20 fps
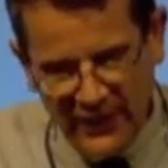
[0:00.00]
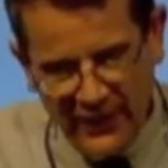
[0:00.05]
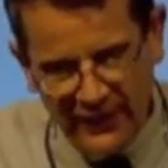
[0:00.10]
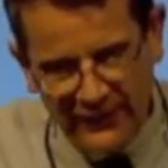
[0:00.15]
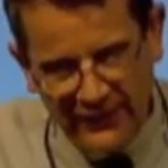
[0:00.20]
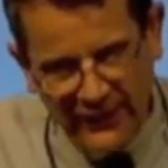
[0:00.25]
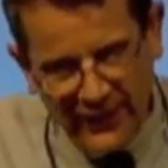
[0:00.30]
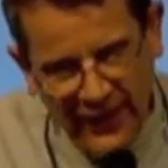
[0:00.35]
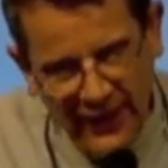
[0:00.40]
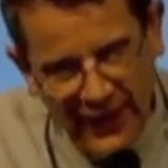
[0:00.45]

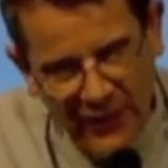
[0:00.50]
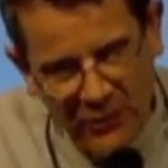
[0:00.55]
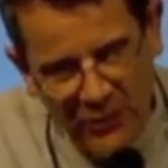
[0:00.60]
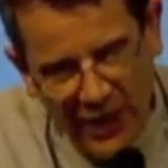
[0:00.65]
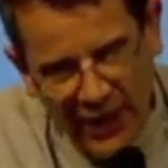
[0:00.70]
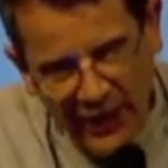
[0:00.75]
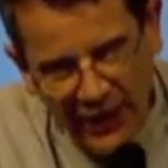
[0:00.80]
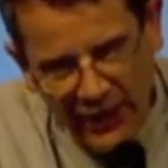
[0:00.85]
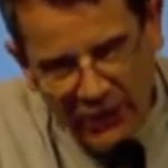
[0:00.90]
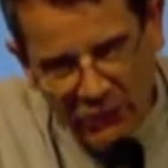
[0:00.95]
And
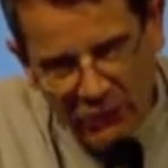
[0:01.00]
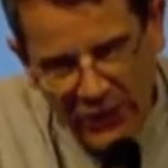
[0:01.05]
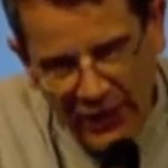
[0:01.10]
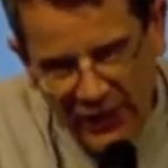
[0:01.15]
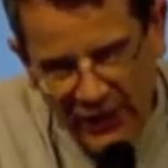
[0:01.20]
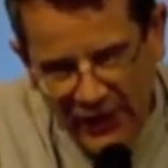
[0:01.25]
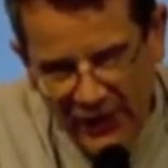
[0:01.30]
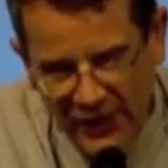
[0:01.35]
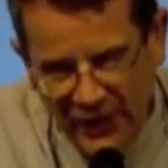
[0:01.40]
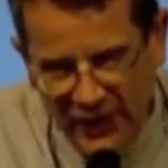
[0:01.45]
Anne-Marie
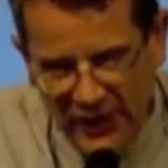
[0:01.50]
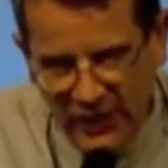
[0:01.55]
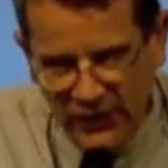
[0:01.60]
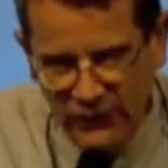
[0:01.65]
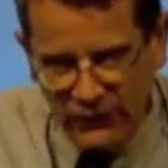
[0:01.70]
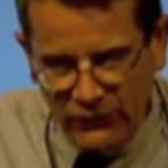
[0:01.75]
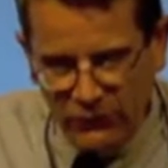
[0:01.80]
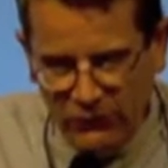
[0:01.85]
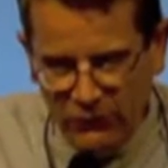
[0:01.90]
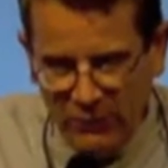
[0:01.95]
will
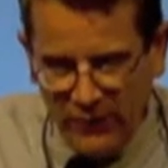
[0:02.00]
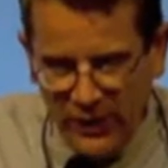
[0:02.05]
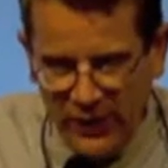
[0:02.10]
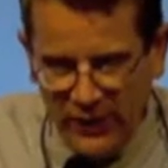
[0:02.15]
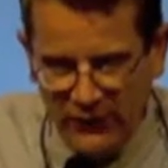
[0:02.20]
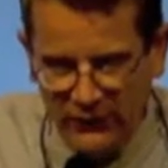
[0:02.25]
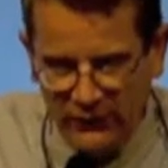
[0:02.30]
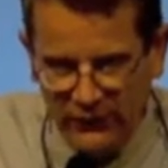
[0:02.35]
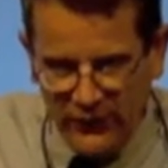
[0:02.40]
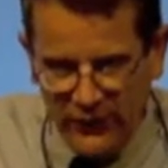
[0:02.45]

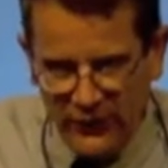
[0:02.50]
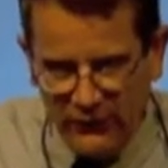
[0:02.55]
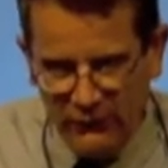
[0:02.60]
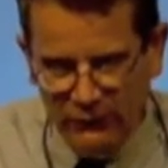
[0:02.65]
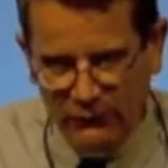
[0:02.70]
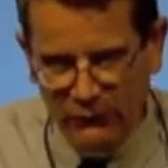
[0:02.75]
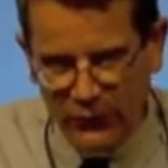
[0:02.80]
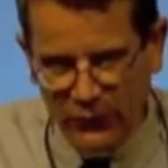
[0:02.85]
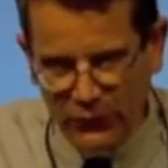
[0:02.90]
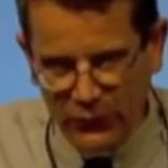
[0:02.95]
illustrate
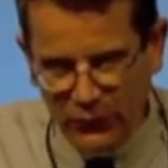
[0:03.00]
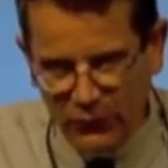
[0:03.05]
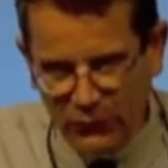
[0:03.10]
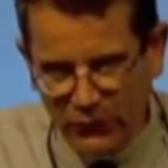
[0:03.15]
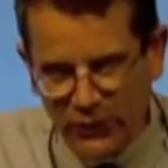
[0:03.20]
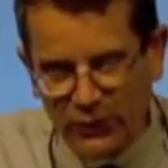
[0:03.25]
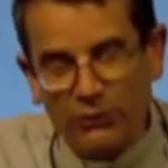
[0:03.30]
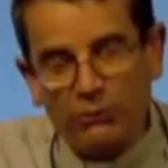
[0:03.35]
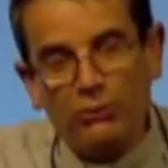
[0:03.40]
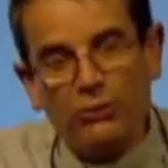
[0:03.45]
this for
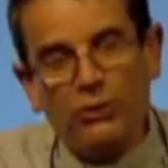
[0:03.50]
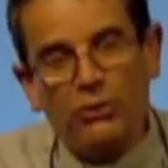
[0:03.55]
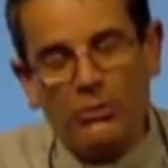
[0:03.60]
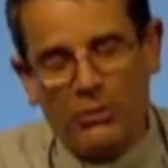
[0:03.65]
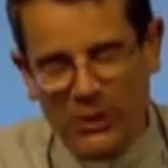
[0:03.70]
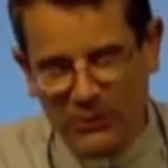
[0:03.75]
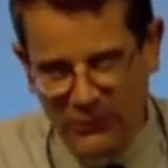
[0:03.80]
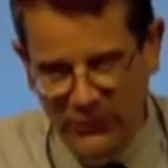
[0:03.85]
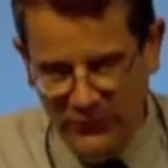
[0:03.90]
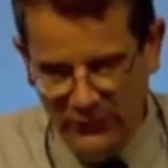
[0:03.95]
you in a few
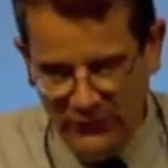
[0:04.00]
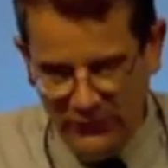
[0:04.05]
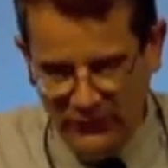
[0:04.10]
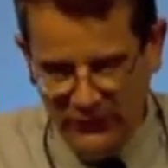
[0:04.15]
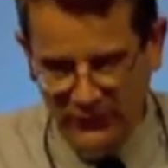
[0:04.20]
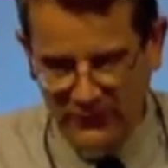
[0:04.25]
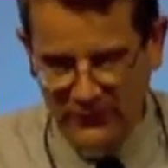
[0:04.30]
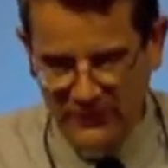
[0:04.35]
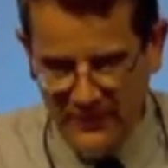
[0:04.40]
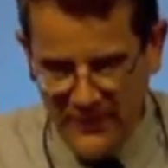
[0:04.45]

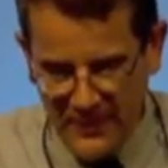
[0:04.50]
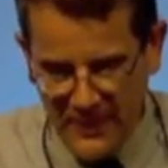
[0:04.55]
moments.